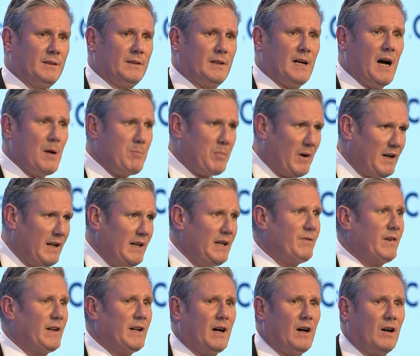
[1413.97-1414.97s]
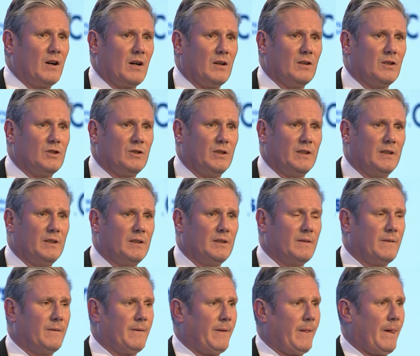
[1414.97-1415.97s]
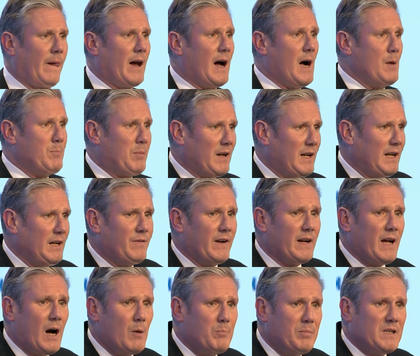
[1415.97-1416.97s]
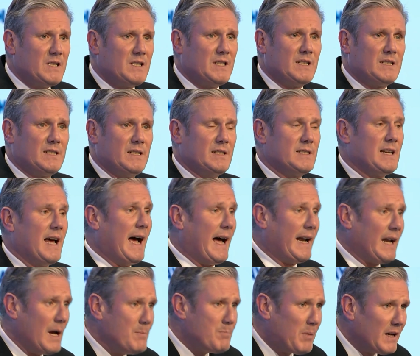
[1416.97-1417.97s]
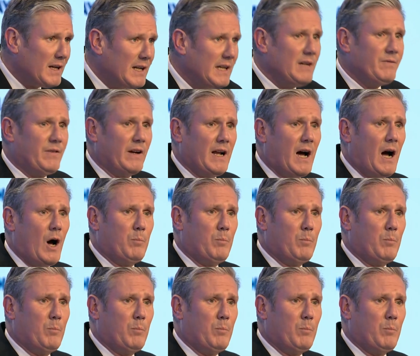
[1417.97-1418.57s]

I believe in our country. I believe in our businesses. And I believe in our